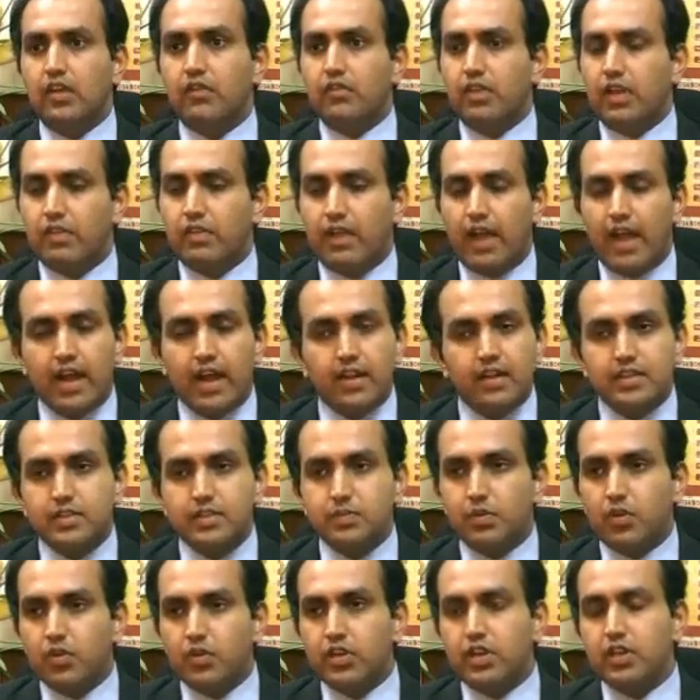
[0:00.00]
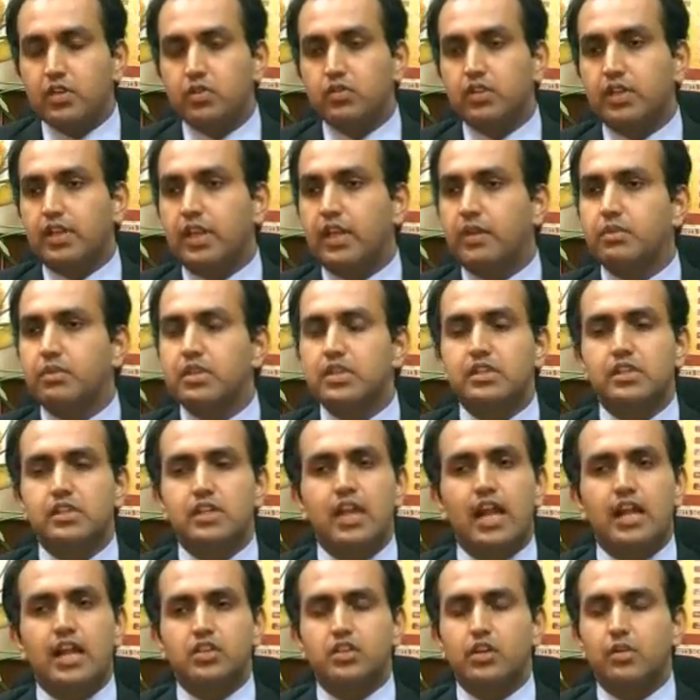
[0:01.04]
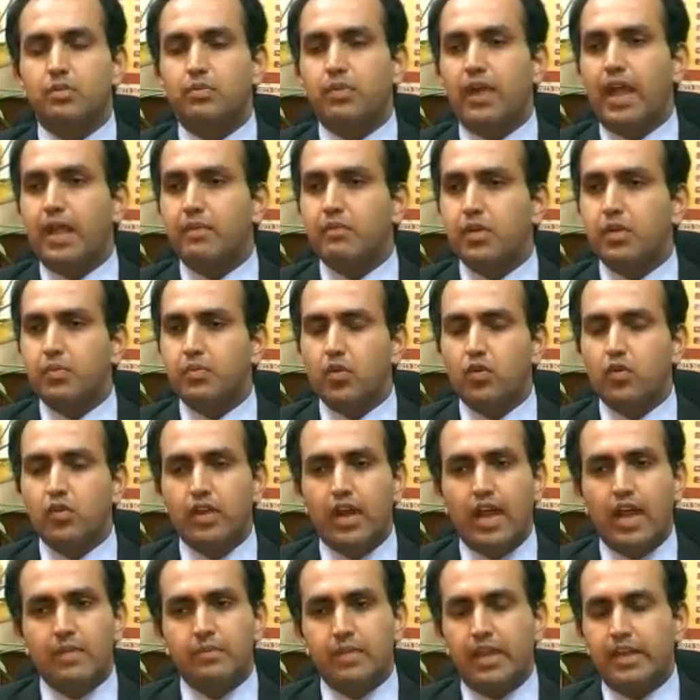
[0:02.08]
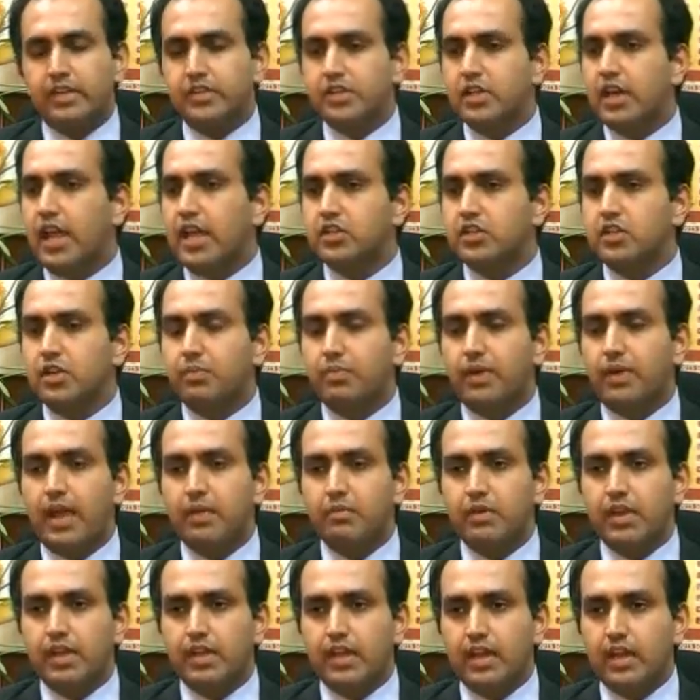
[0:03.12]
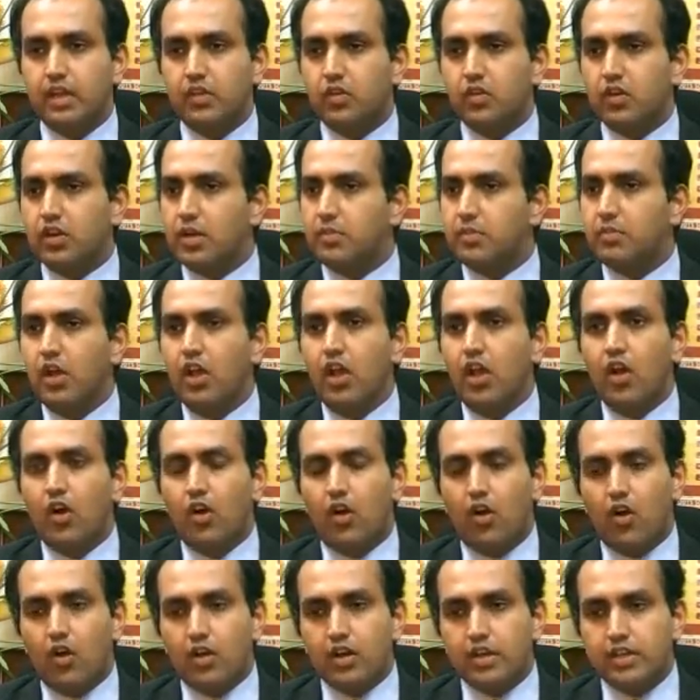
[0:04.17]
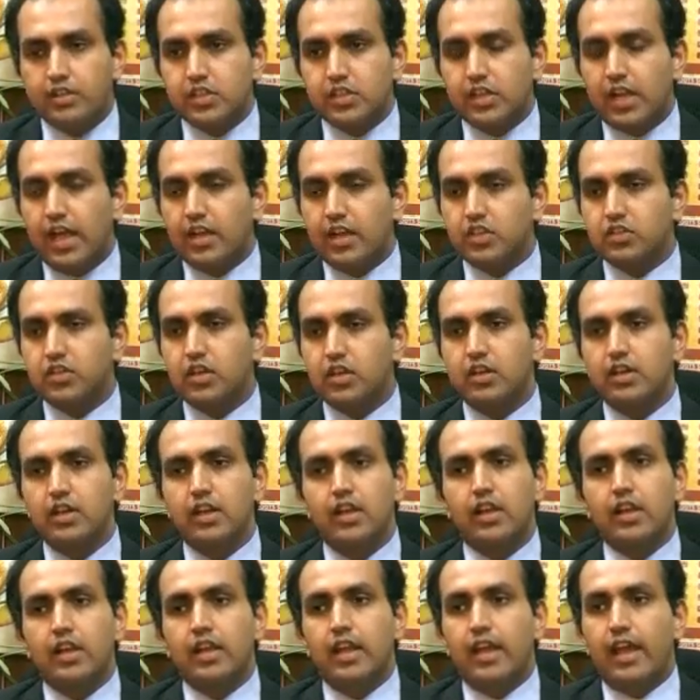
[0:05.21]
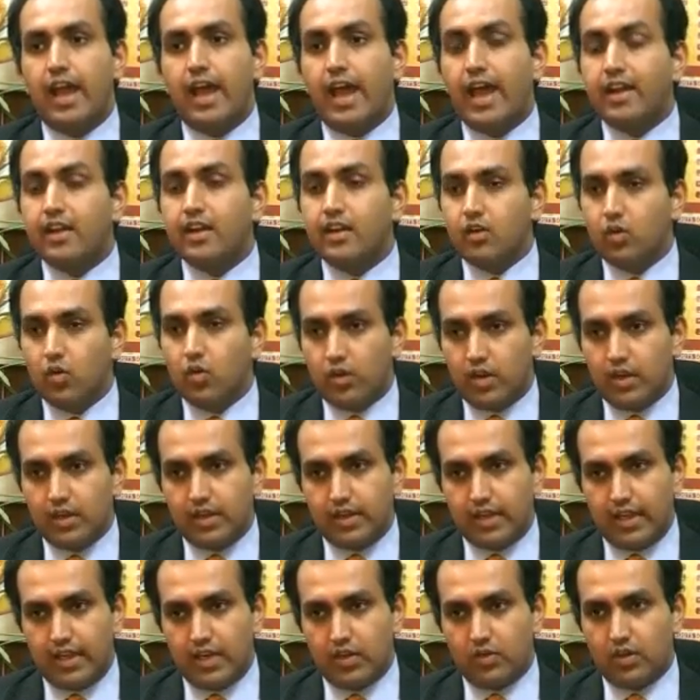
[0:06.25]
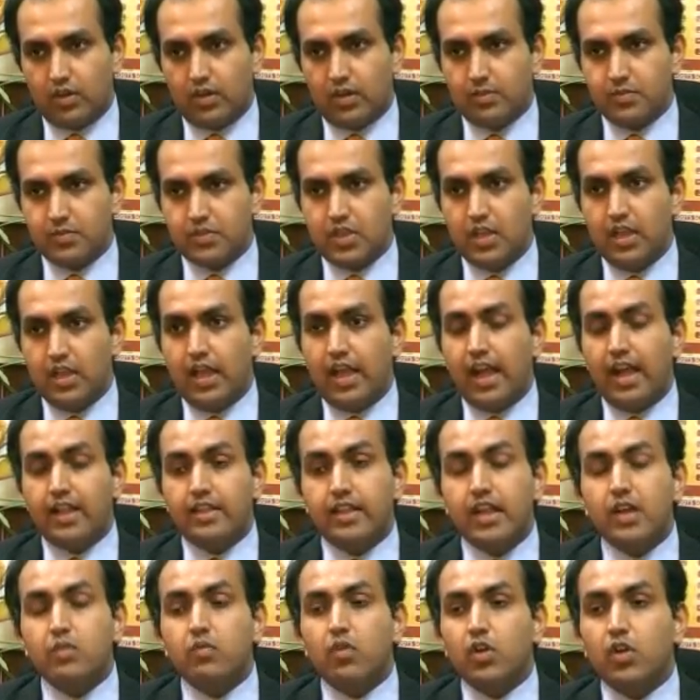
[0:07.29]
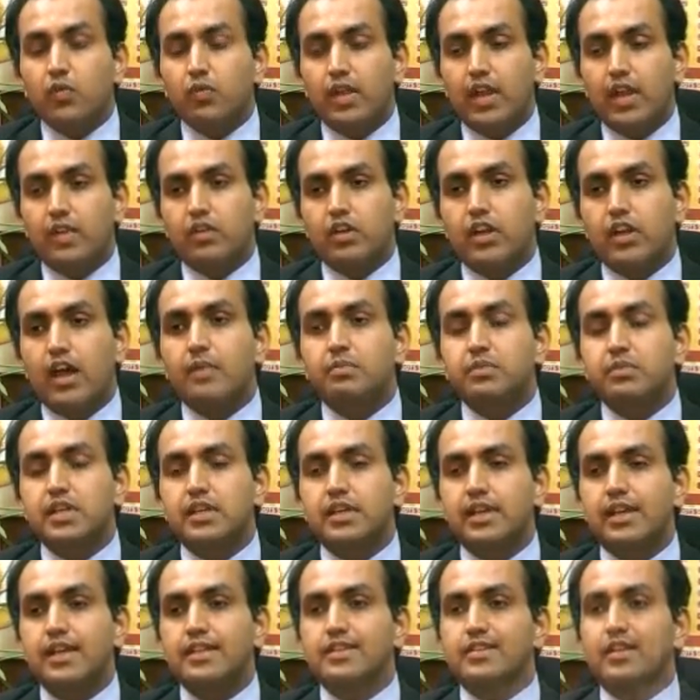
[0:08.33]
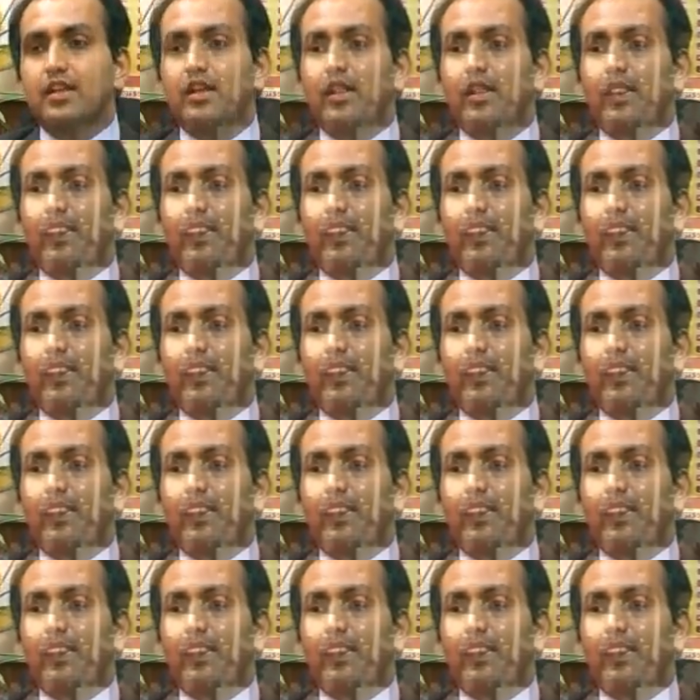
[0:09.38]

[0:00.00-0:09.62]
We have had exposure to the Cambridge International Primary Program, International Primary Curriculum, all international and local curriculums. And then what we have adopted is